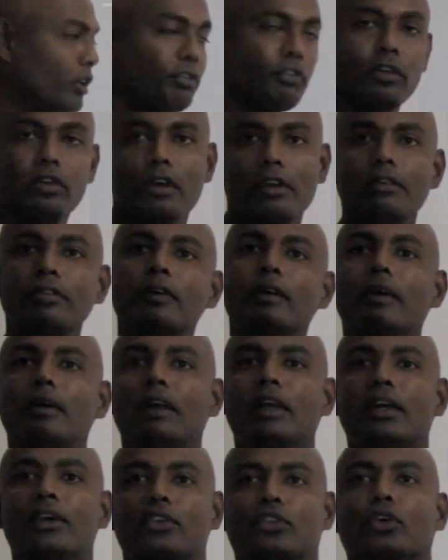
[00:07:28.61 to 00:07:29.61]
if you know,
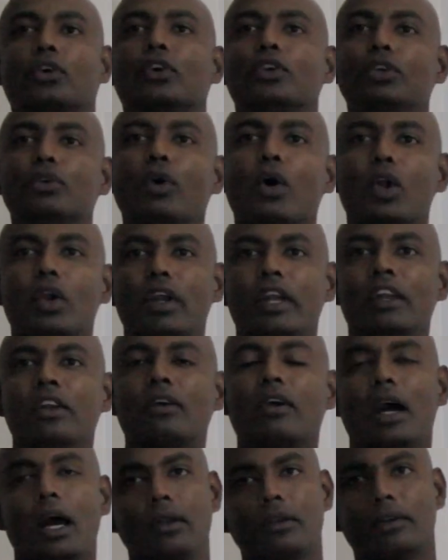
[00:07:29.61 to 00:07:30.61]
so you already
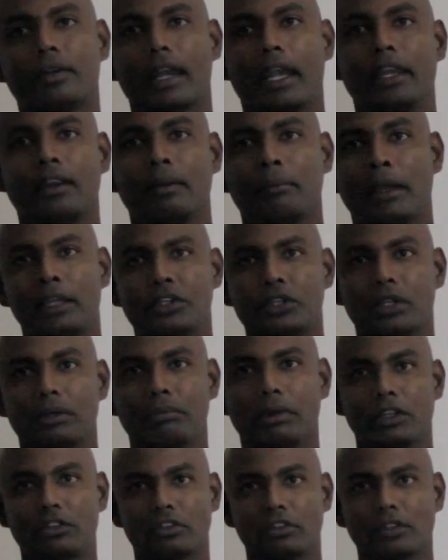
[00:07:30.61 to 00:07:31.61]
know how to train your magical
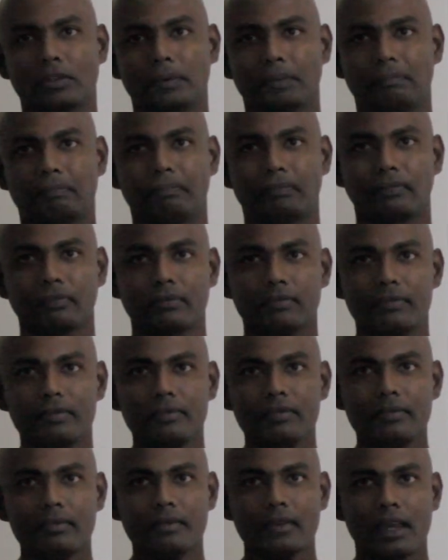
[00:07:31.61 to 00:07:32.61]
muscle.
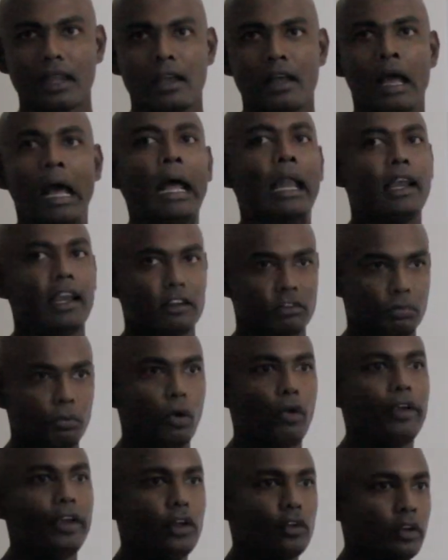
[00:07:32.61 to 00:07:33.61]
Let's
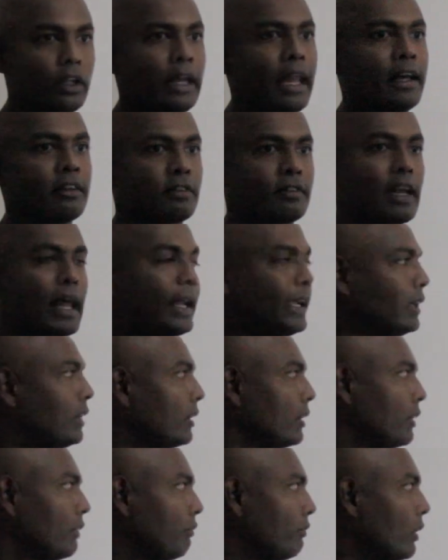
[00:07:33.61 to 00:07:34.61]
move into the next slide.
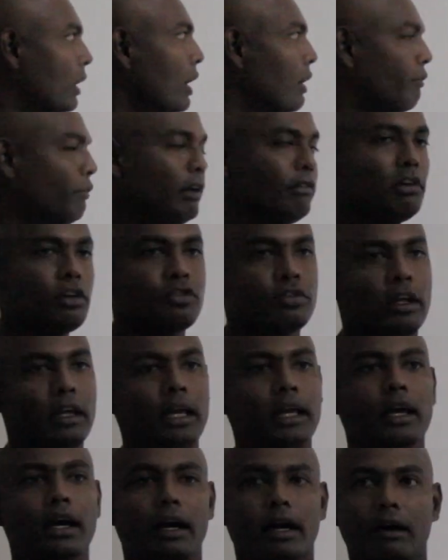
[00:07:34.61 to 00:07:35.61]
We will
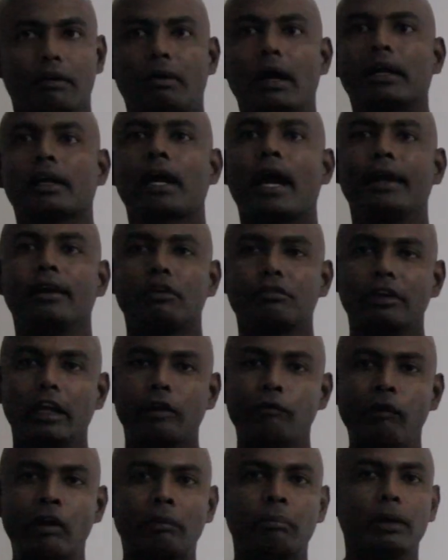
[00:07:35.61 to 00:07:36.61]
see what kind of
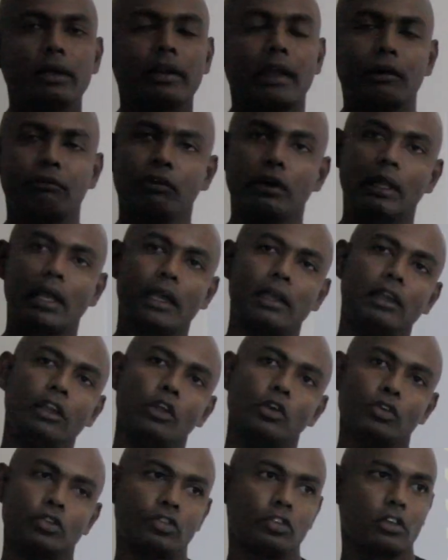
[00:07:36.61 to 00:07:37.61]
equipment that we can
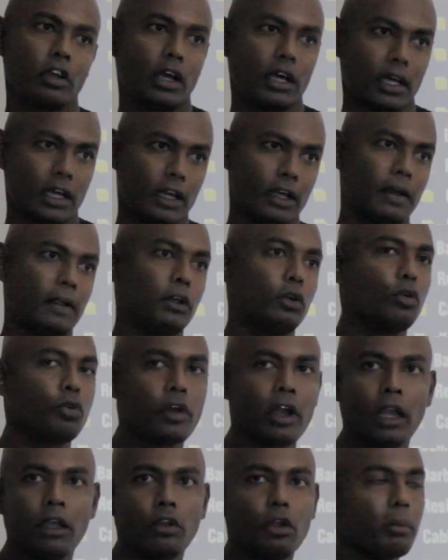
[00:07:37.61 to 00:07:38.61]
use to
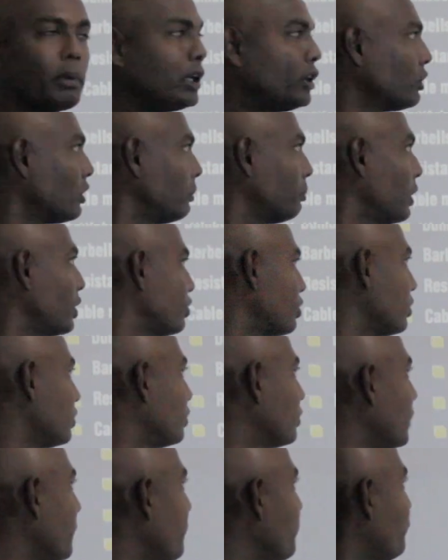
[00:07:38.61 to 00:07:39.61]
train your magical
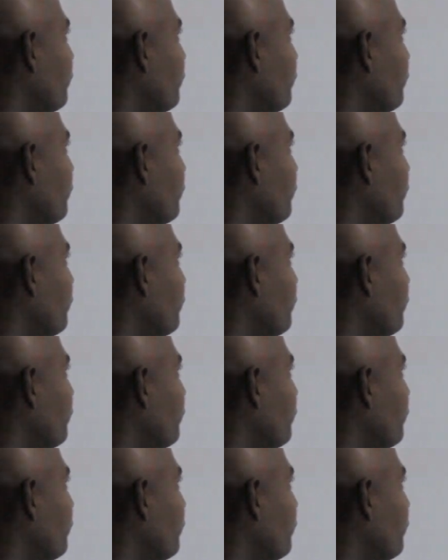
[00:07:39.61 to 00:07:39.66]
muscles.